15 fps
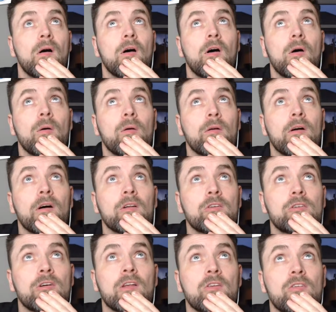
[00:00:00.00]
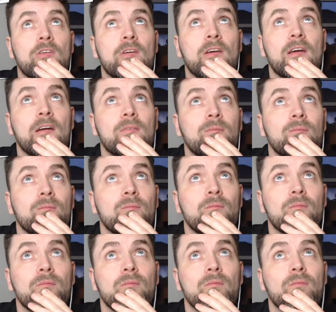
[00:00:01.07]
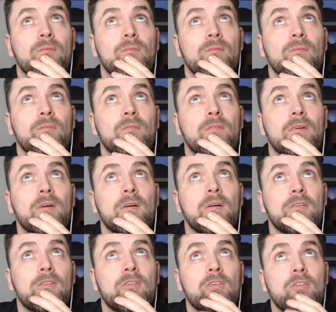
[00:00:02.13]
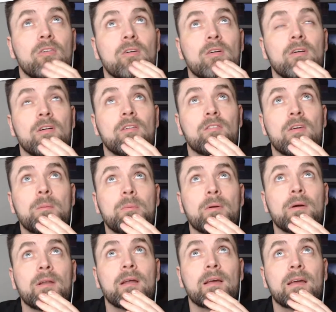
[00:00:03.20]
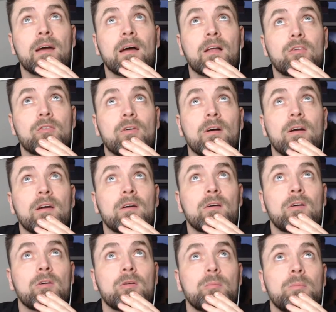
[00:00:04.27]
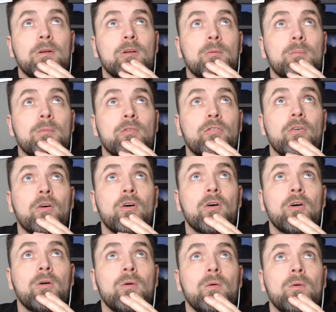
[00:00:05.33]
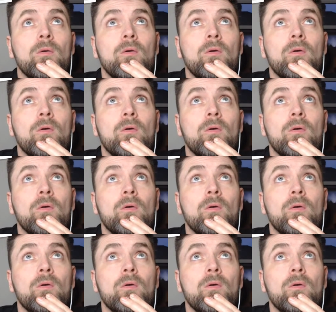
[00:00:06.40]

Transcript: Oh, they got a chance here. This, if they play their cards right, could be number 4.